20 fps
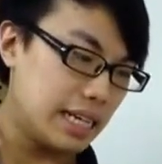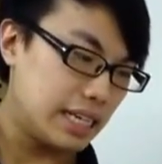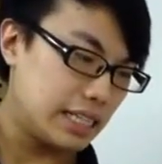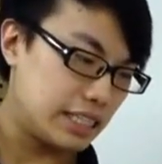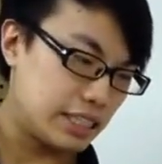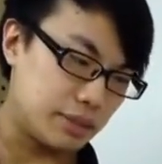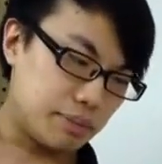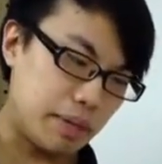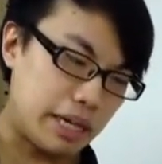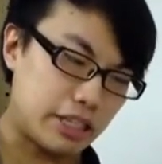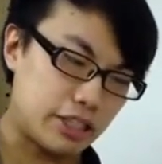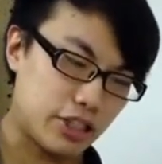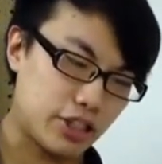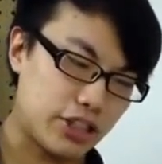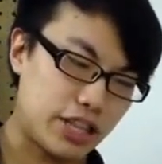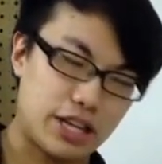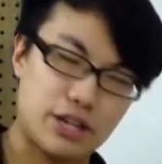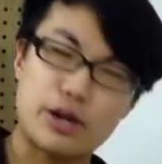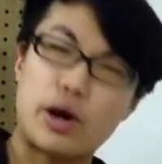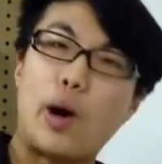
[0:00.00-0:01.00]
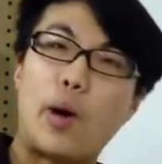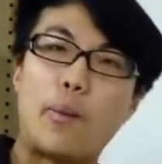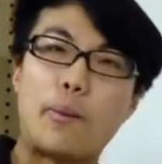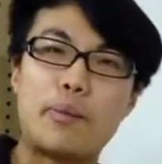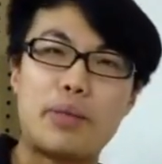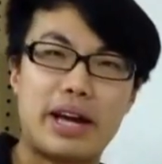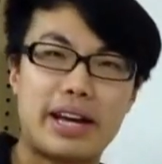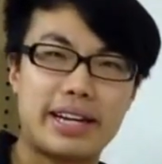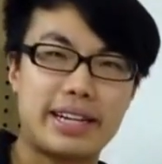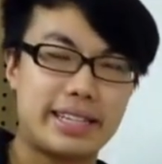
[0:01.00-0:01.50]
Just make sure that you hope
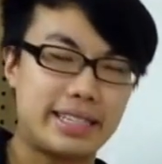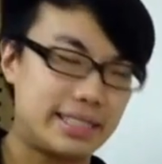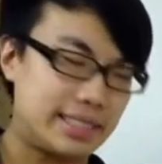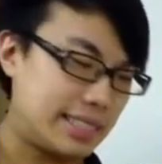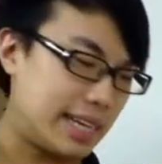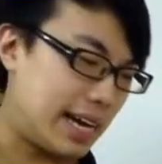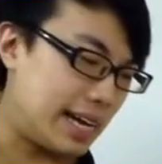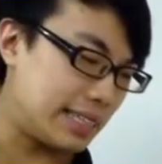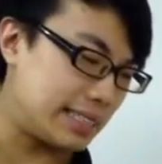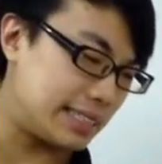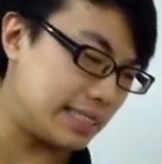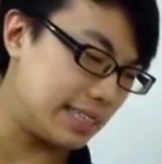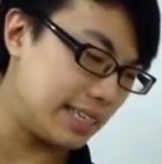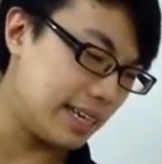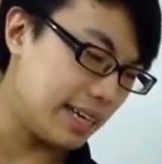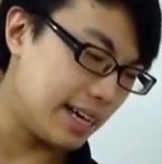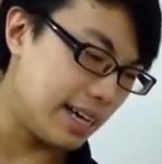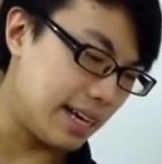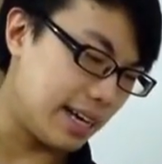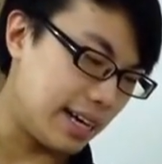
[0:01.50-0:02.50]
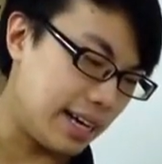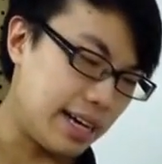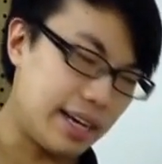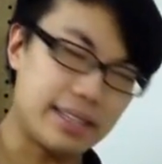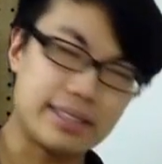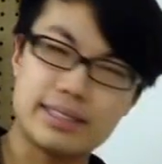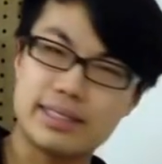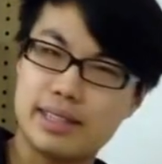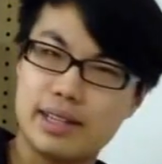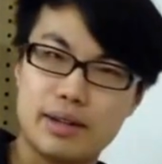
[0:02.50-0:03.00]
that it is not uh,
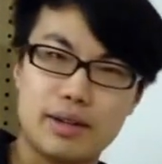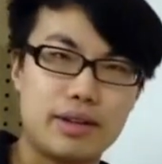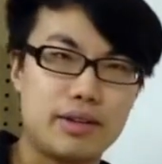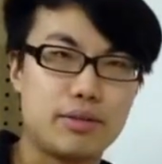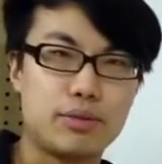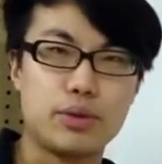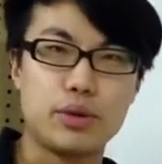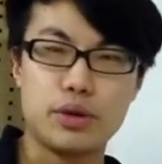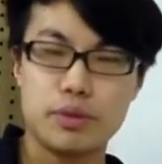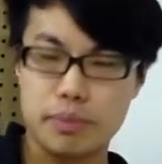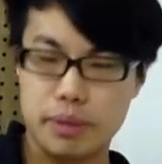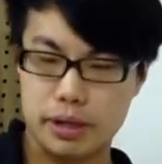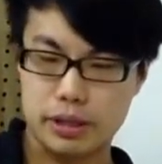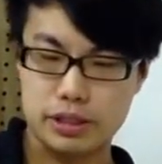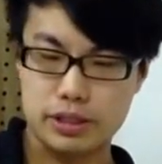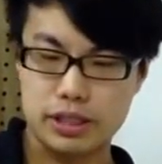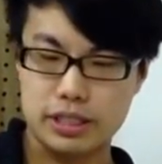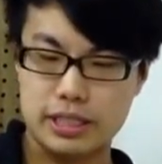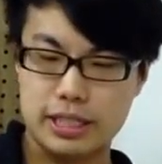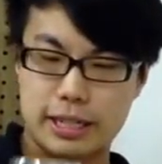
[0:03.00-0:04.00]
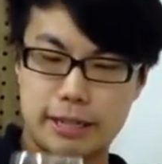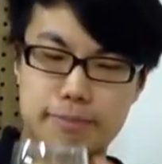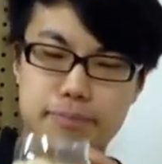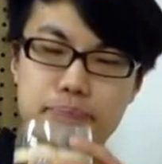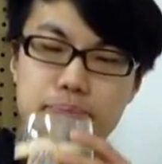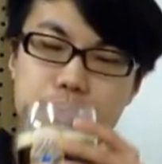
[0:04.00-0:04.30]
a, ruined beer. So let's dig in.